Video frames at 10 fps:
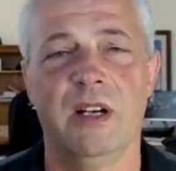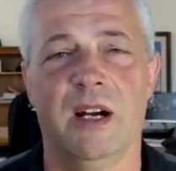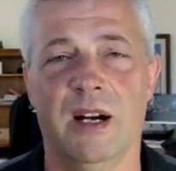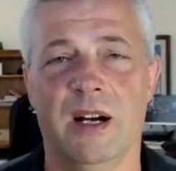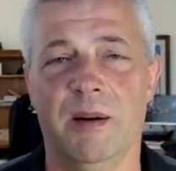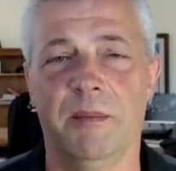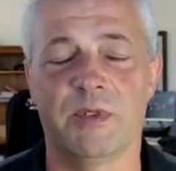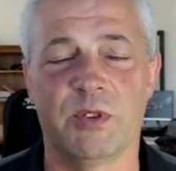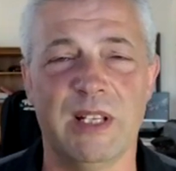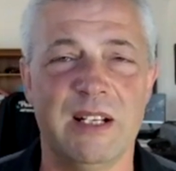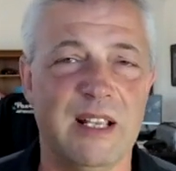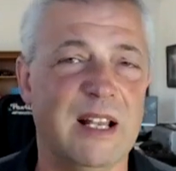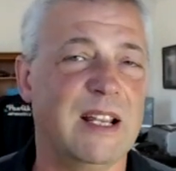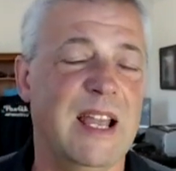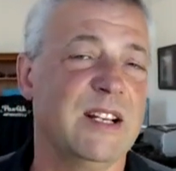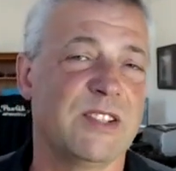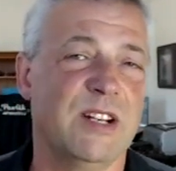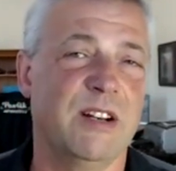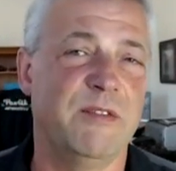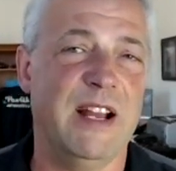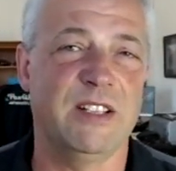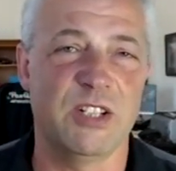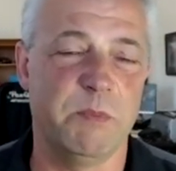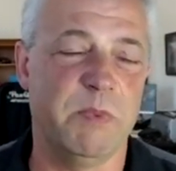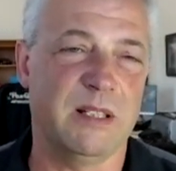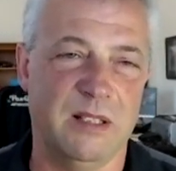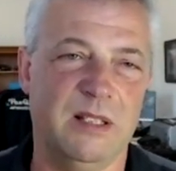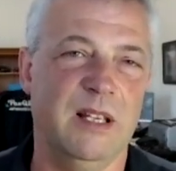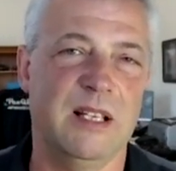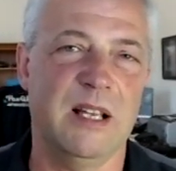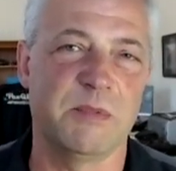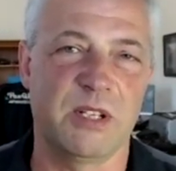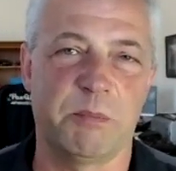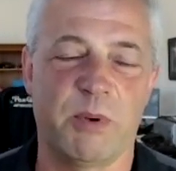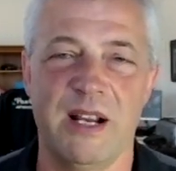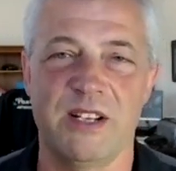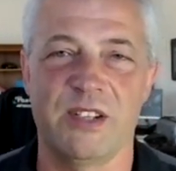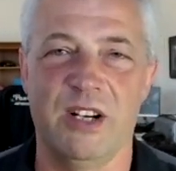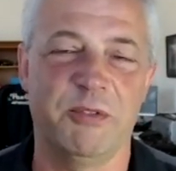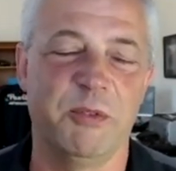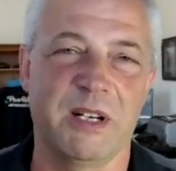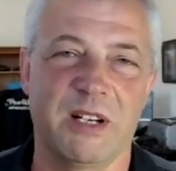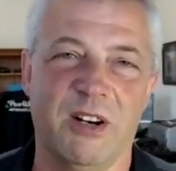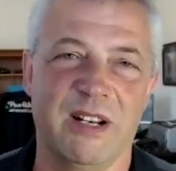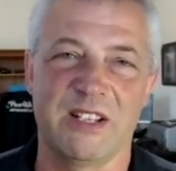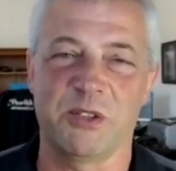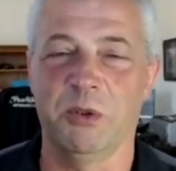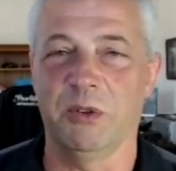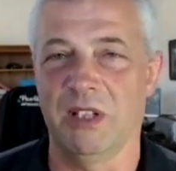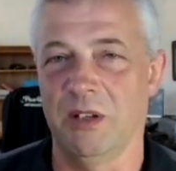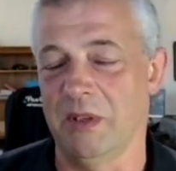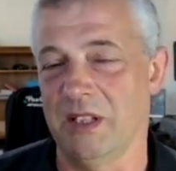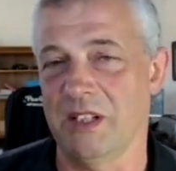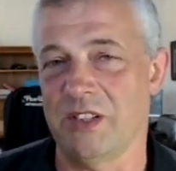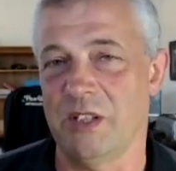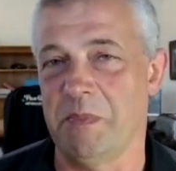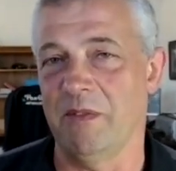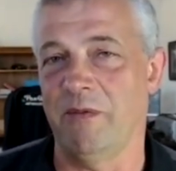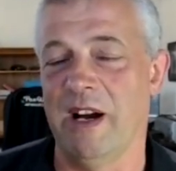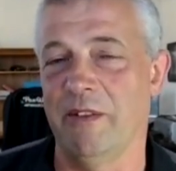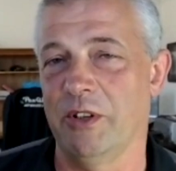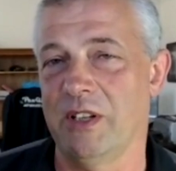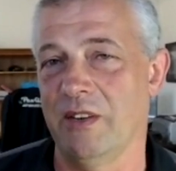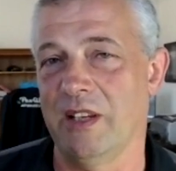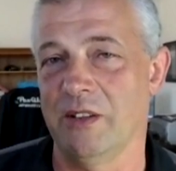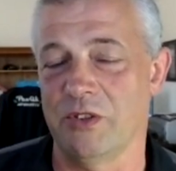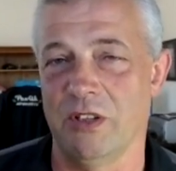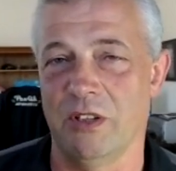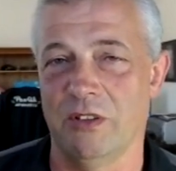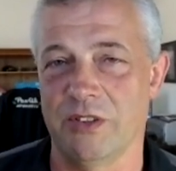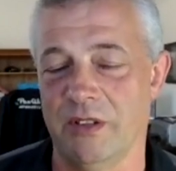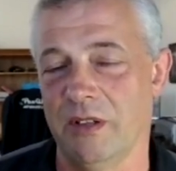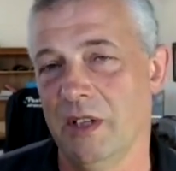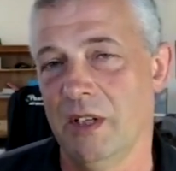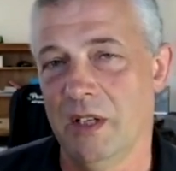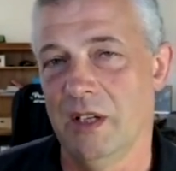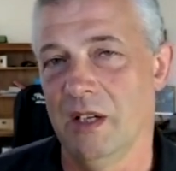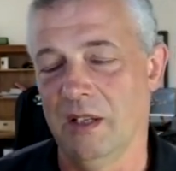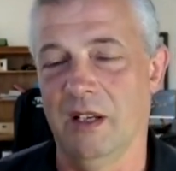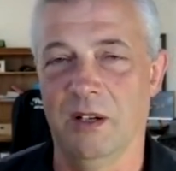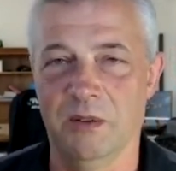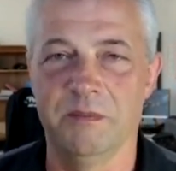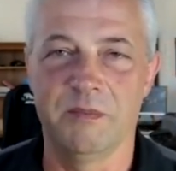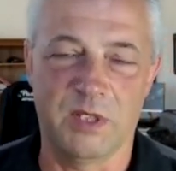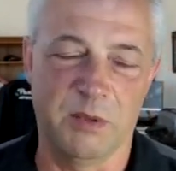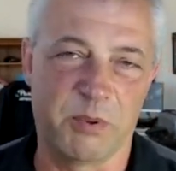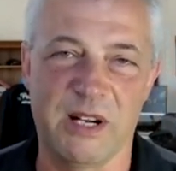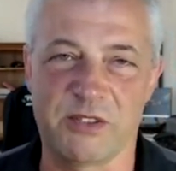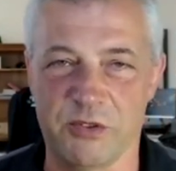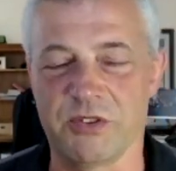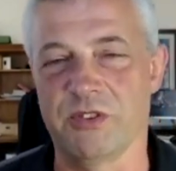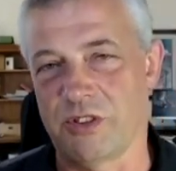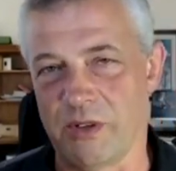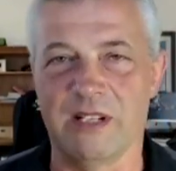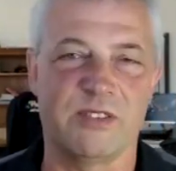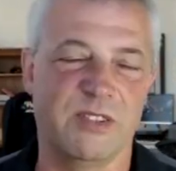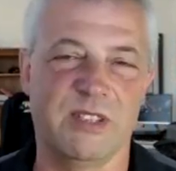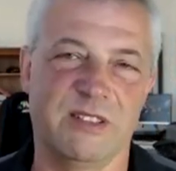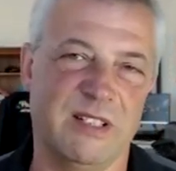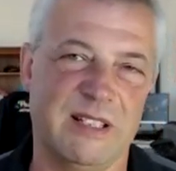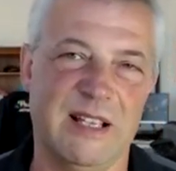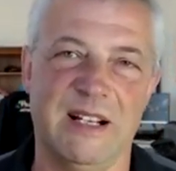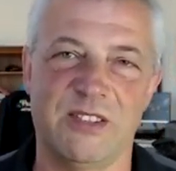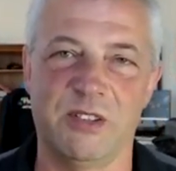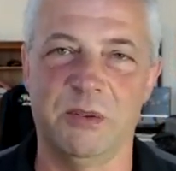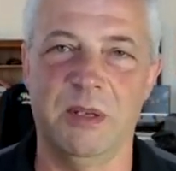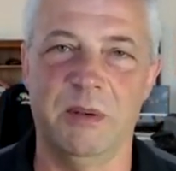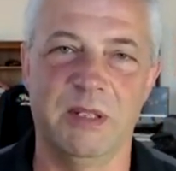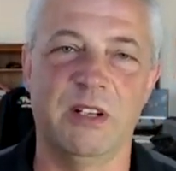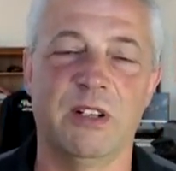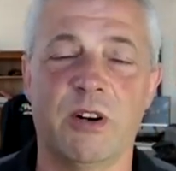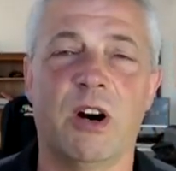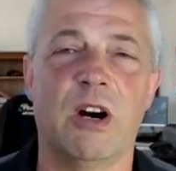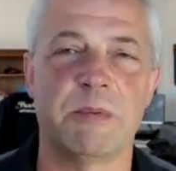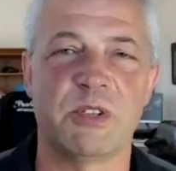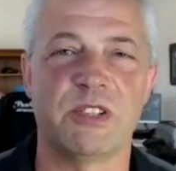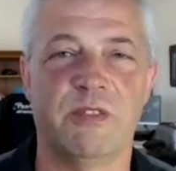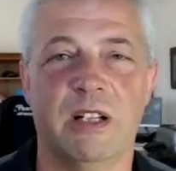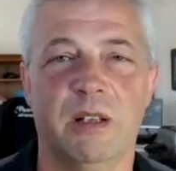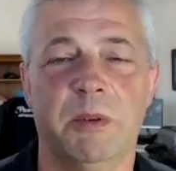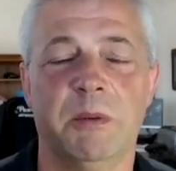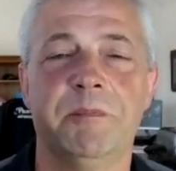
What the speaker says: So that again is an advantage, but it comes at a price. And often when a car gets old, you don't want to necessarily spend $5,000 or $10,000 on, compressors and struts and things like that. So there are options available.